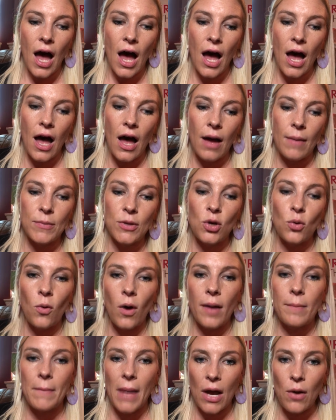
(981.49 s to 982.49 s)
you
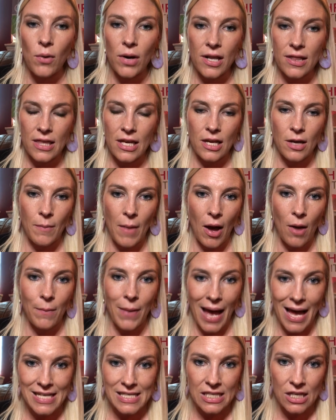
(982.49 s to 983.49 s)
might want to think about
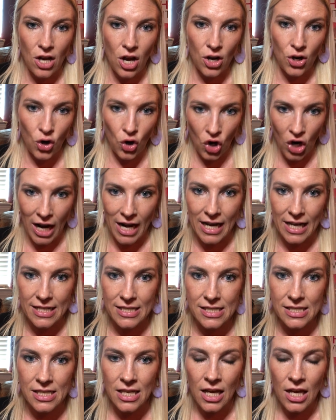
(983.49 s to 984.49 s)
passing on
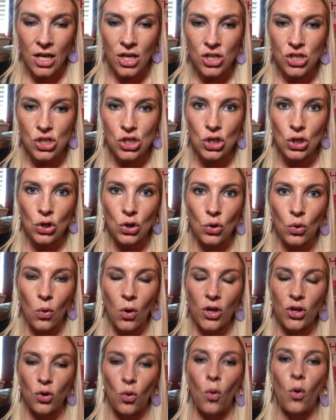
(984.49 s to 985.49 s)
credits
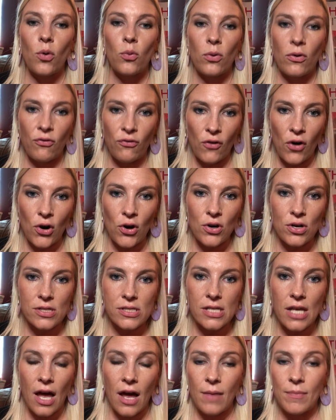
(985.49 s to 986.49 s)
to your
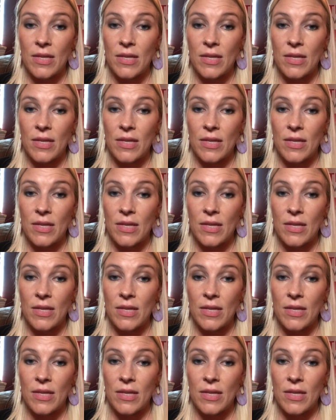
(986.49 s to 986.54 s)
referrals.